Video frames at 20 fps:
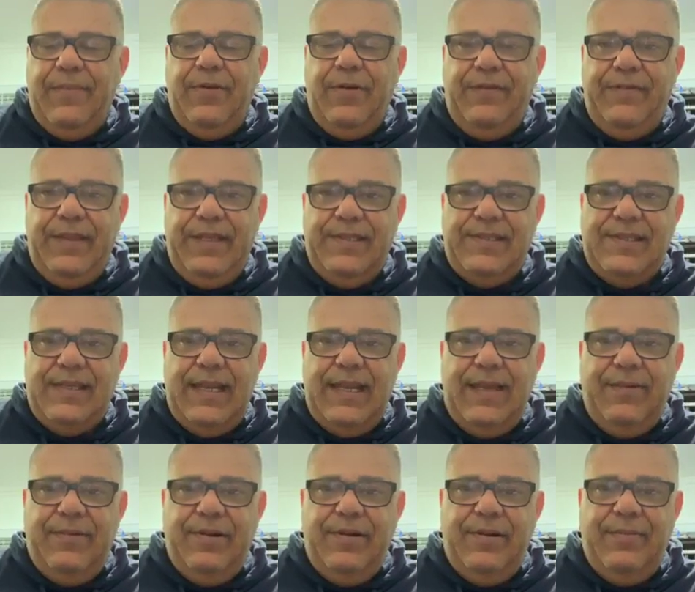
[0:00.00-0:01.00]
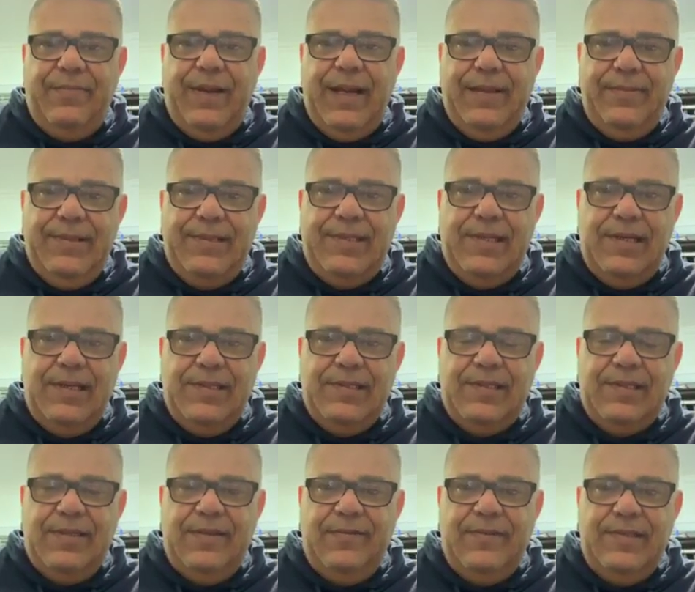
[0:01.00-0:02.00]
off this now. We're not a babysitting
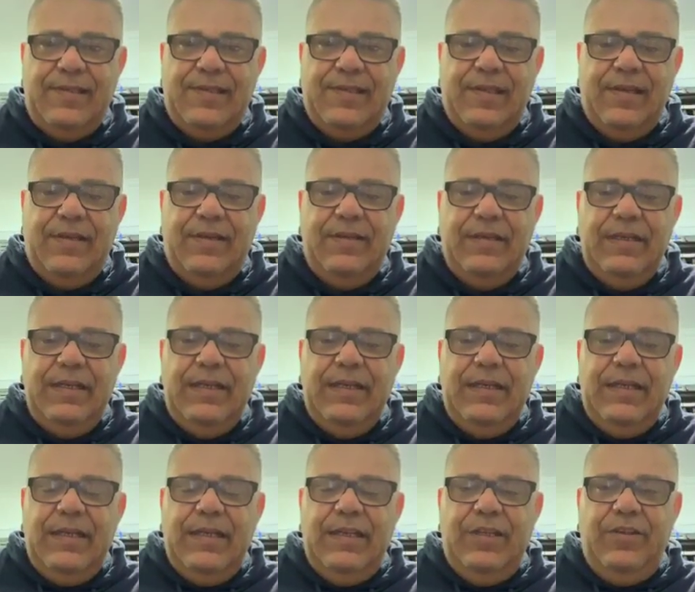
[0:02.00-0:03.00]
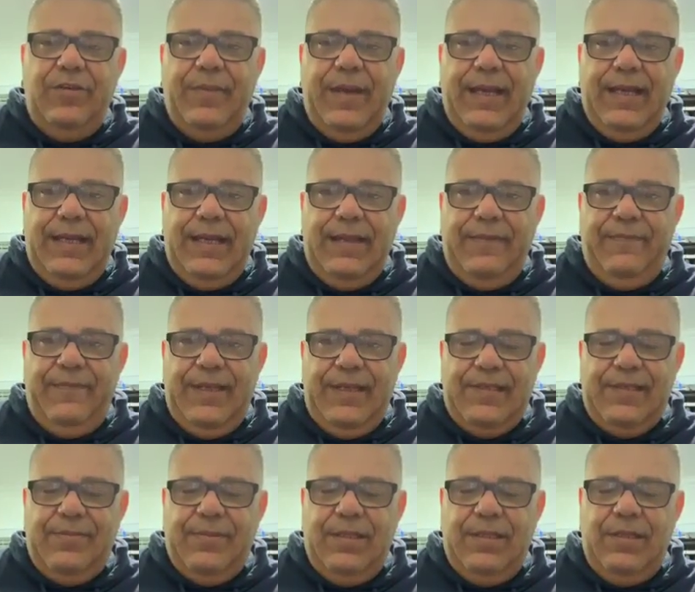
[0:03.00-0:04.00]
service. So you make an
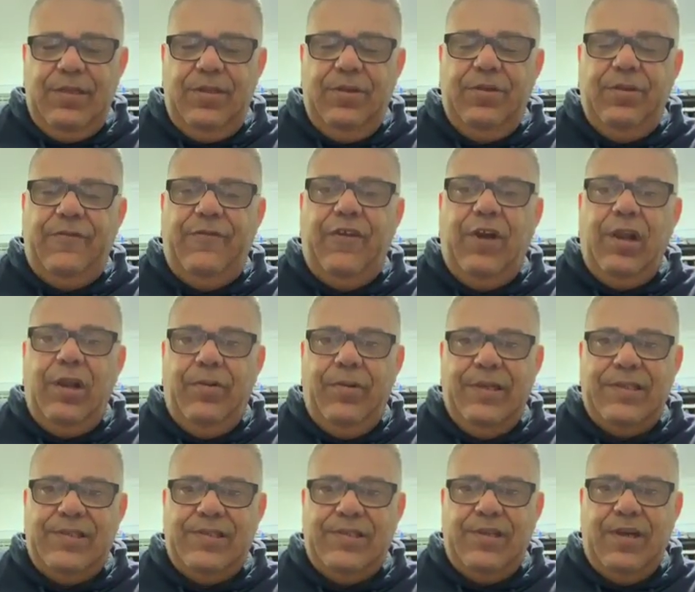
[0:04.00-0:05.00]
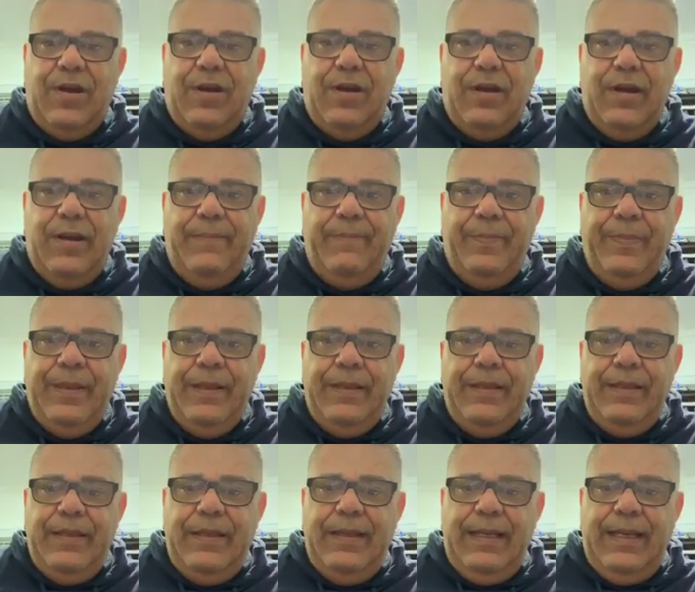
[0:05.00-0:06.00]
investment, you follow its time,
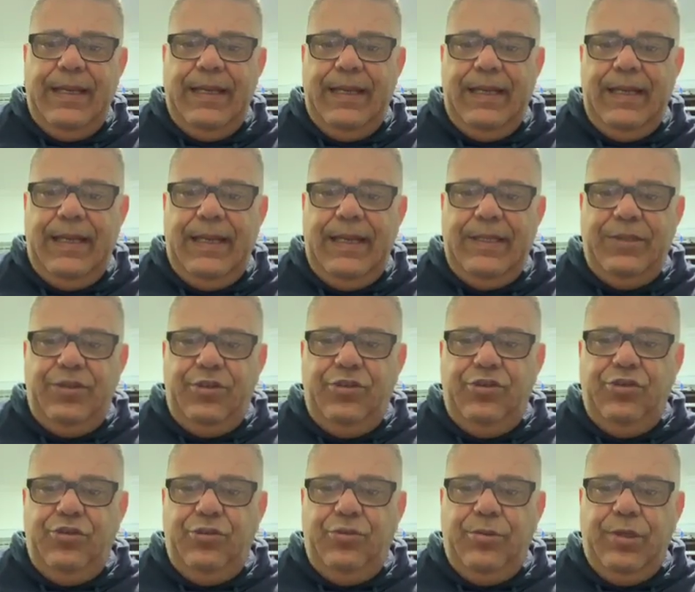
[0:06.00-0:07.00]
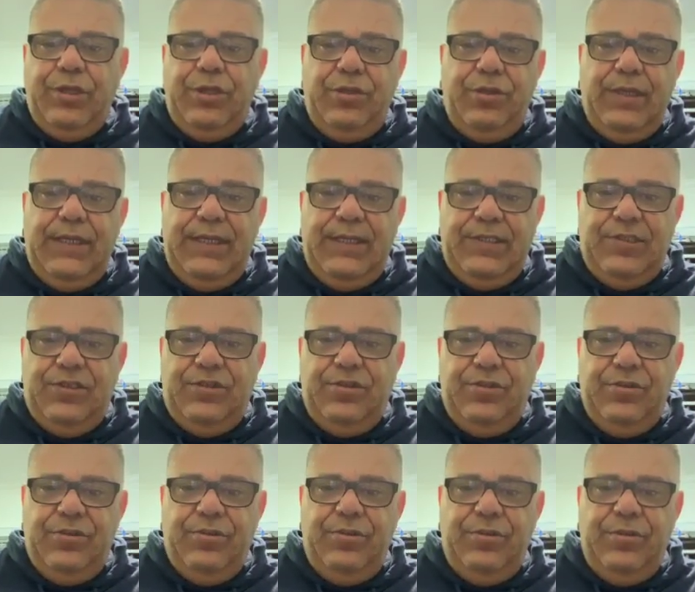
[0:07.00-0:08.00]
and you do what you need to
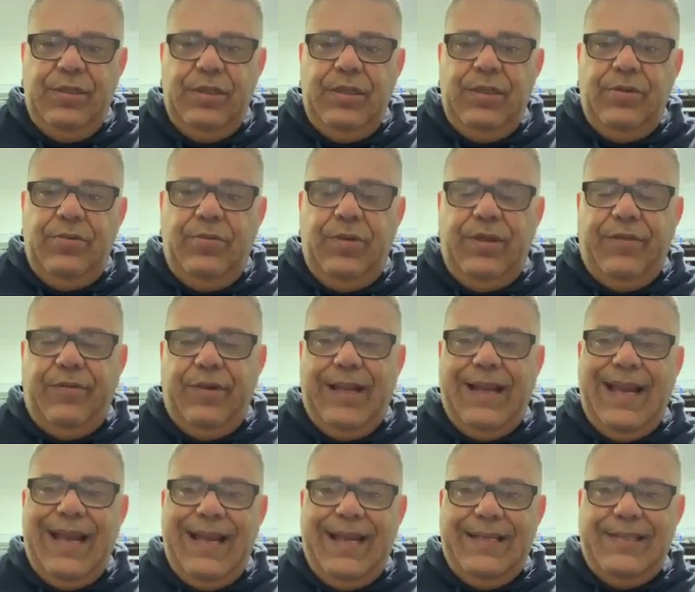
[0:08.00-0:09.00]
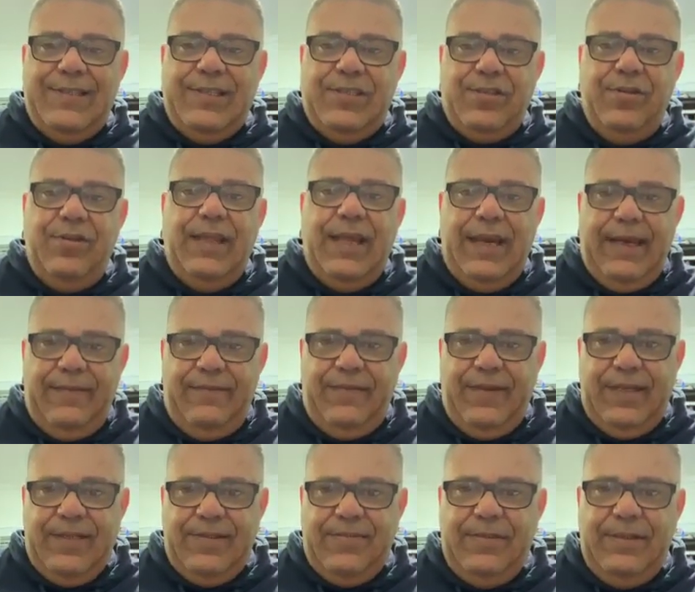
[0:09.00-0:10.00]
do with regards to that
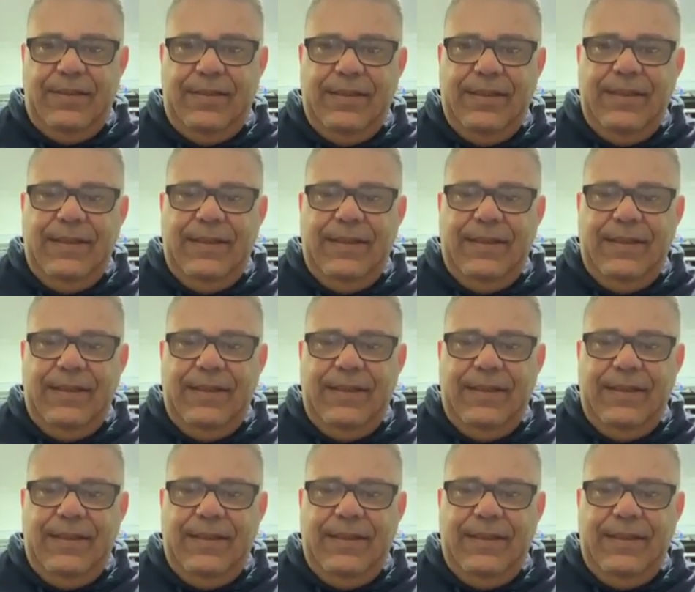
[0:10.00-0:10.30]
investment.